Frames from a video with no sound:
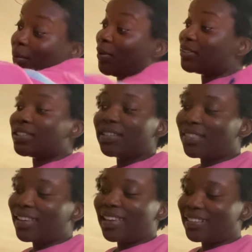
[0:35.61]
What do you
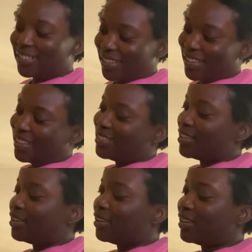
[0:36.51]
think it is?
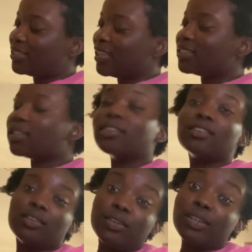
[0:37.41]
It says,
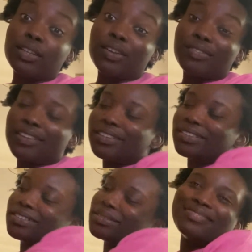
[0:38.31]
"You deserve
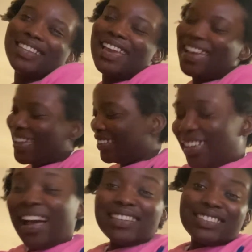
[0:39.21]
this." Yeah,
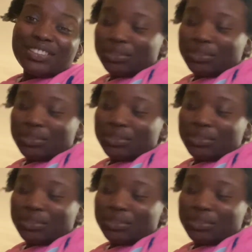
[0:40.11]
I do.